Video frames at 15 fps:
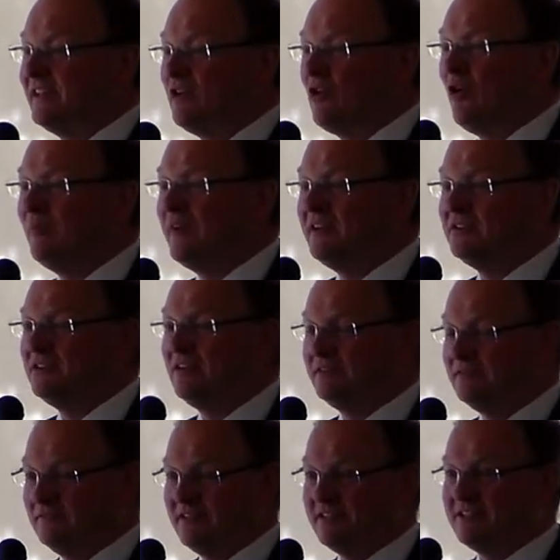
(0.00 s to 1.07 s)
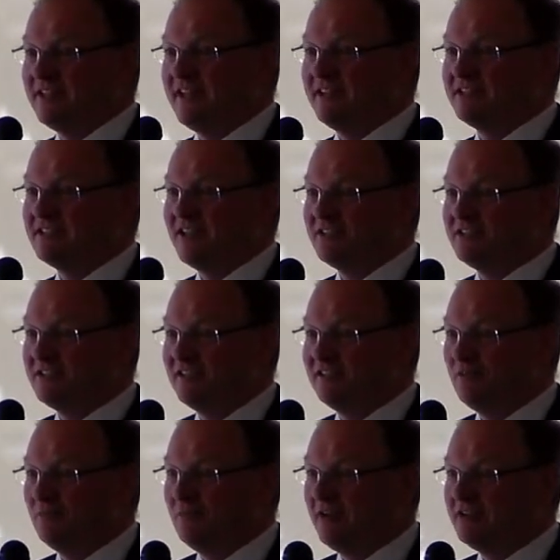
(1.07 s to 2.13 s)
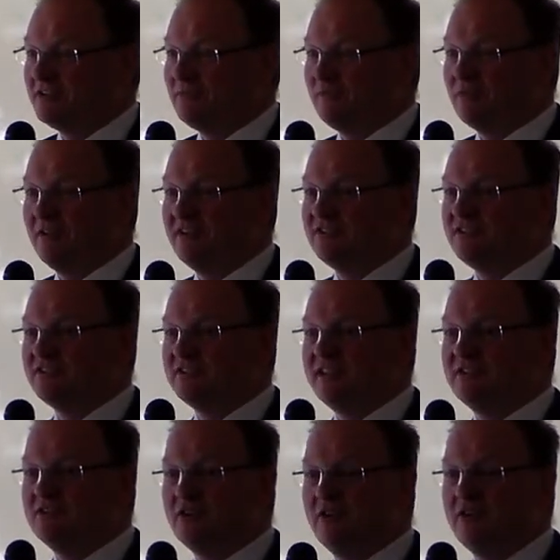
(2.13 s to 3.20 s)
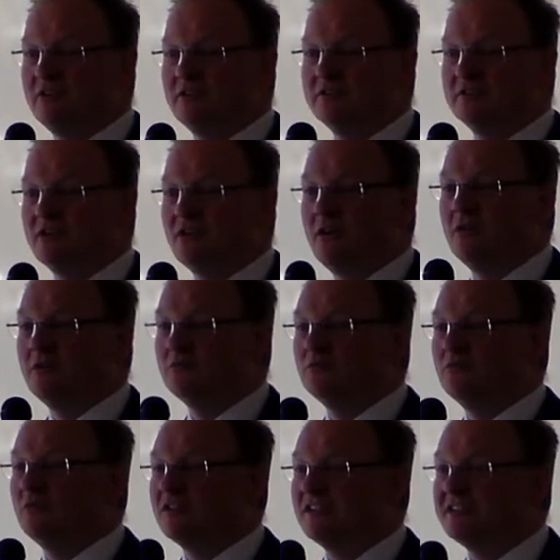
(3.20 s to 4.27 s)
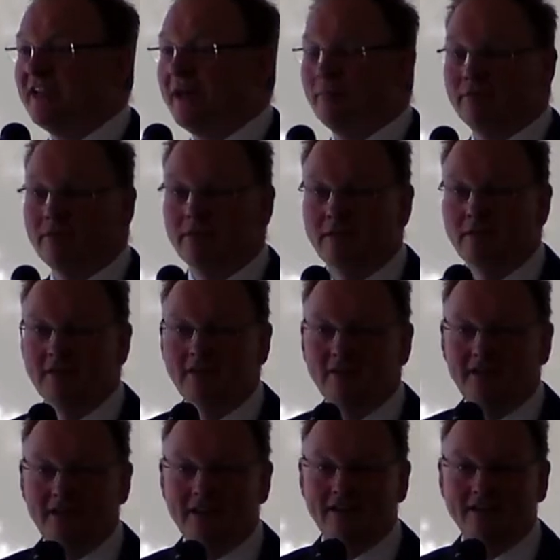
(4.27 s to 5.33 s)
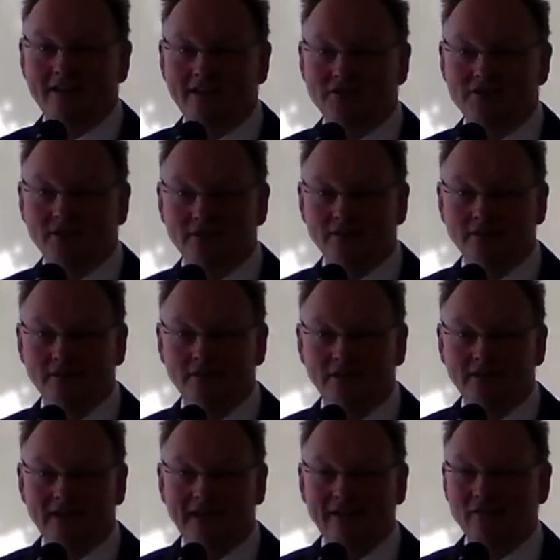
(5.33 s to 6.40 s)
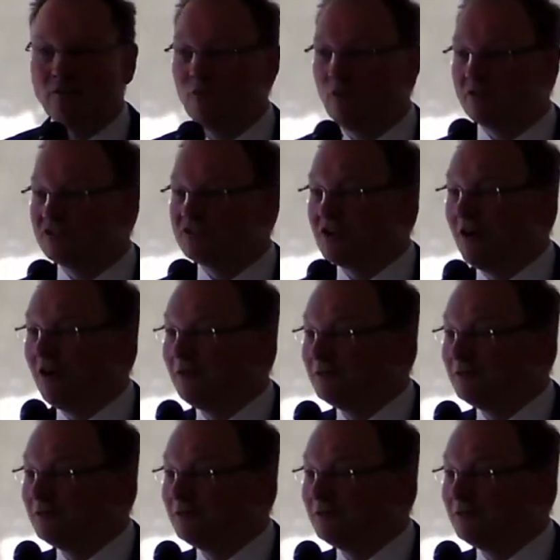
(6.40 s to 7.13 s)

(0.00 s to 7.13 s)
that they comment on that takes us a little by surprise is they turn on the cold water tap in our kitchen, and the water's